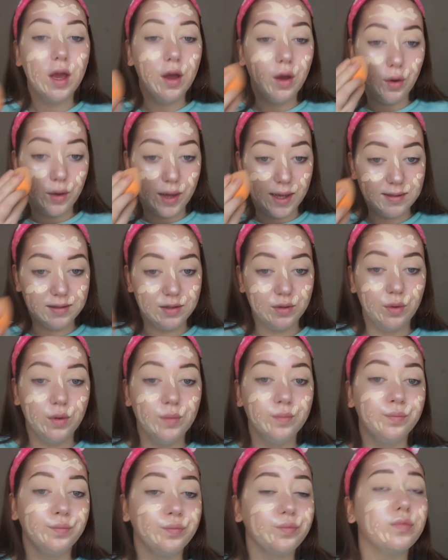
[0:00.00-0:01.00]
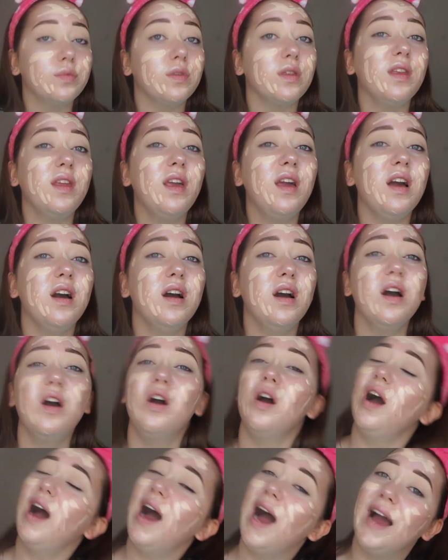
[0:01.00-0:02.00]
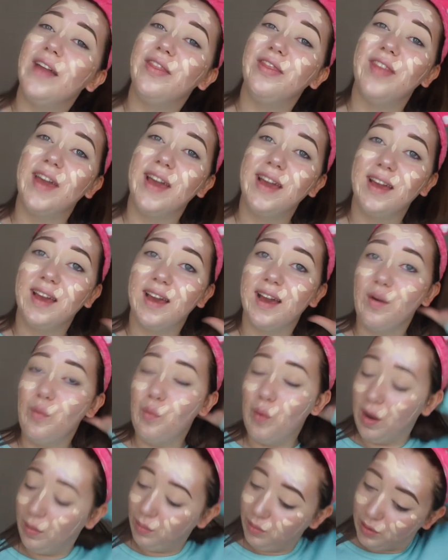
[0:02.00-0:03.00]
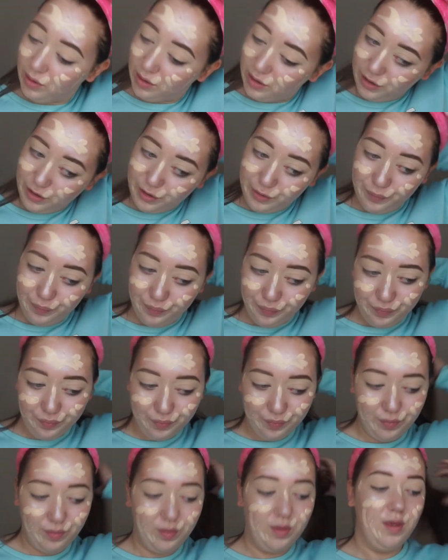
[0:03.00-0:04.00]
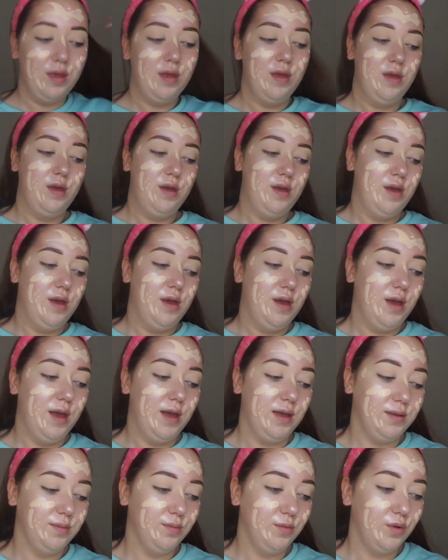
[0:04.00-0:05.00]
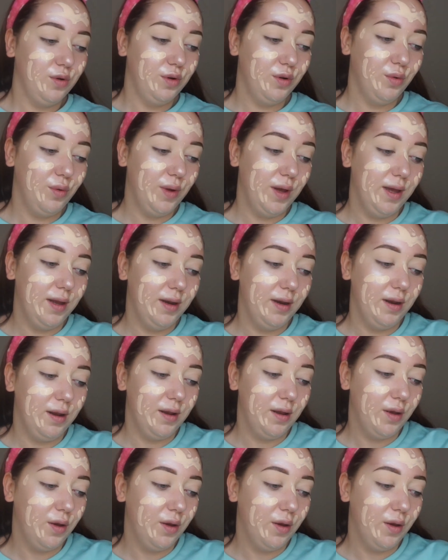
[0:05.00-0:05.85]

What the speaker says: Okay, so I think what I'm gonna do is I'm gonna go in